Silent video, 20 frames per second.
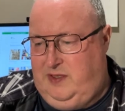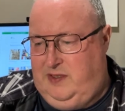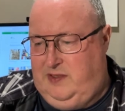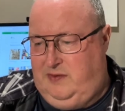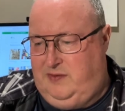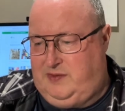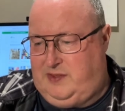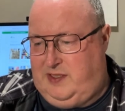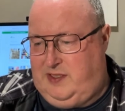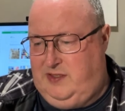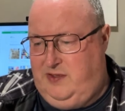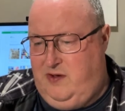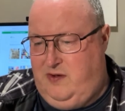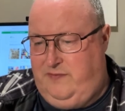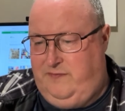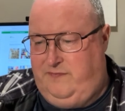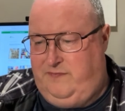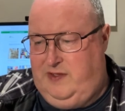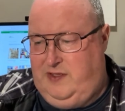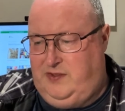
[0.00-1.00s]
It looks like
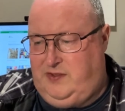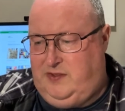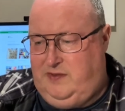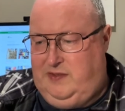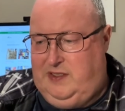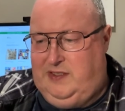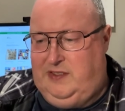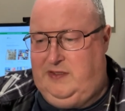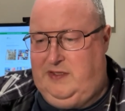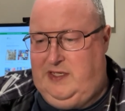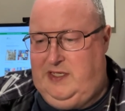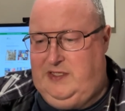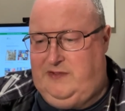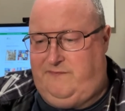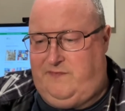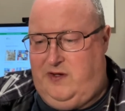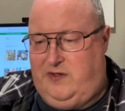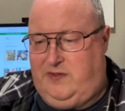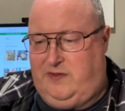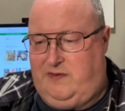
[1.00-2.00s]
non-fiction. Then there's
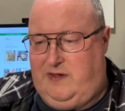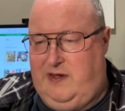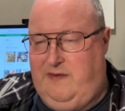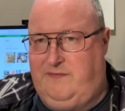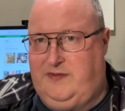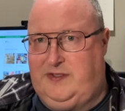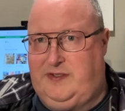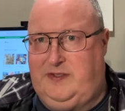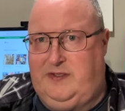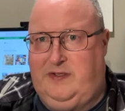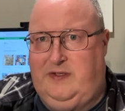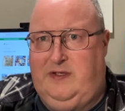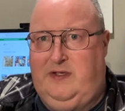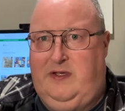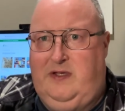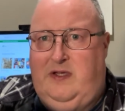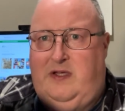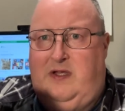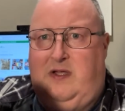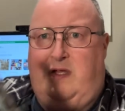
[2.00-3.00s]
photographs
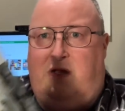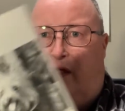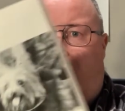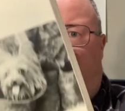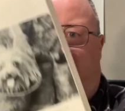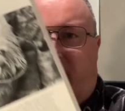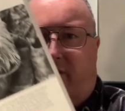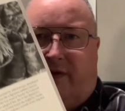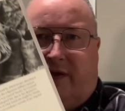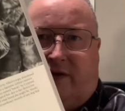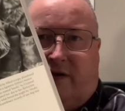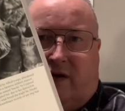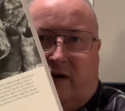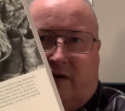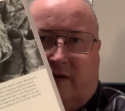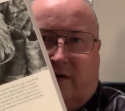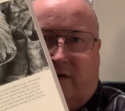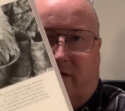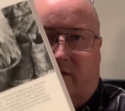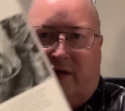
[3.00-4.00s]
of the
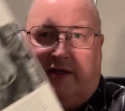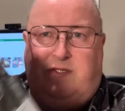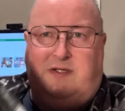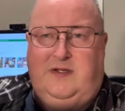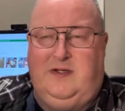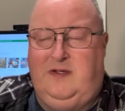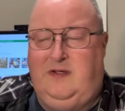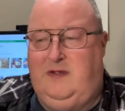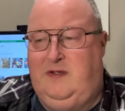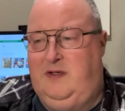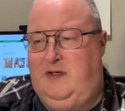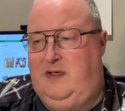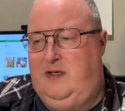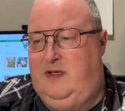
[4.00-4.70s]
dog in question.